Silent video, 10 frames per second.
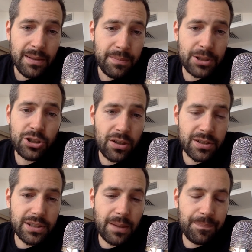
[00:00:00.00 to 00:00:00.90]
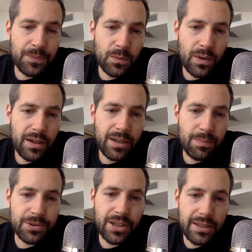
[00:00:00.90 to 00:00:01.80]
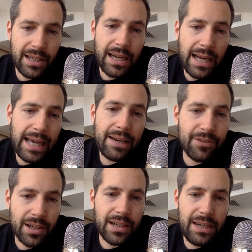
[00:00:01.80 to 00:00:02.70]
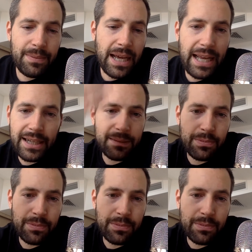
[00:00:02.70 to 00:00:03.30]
BitShares is up 100%. Yeah, I have it. I've had it